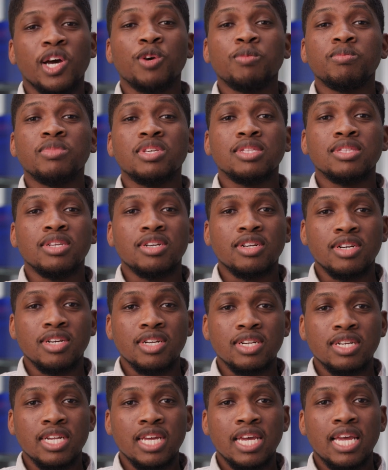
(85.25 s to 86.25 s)
helped me
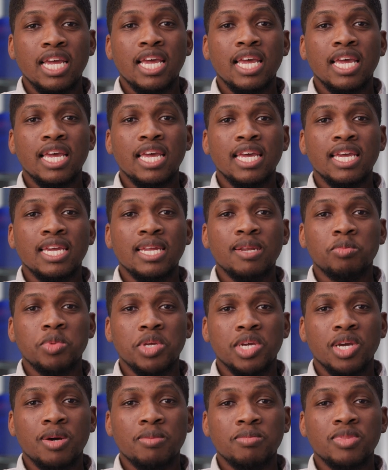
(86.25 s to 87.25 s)
learn and
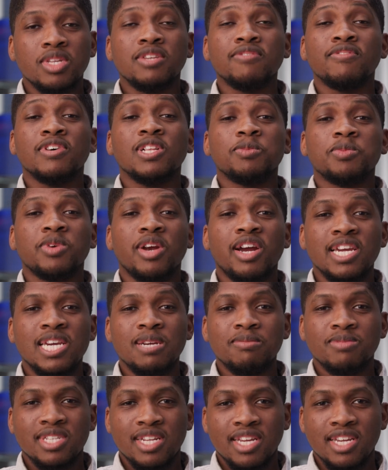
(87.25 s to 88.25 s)
become the developer I
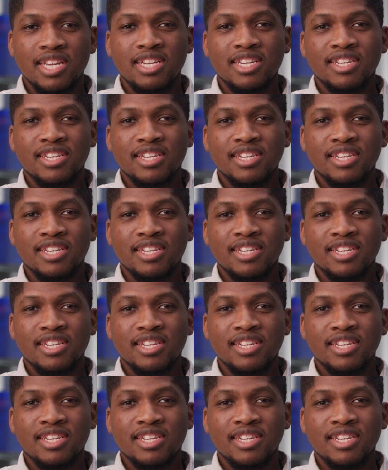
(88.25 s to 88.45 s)
am today.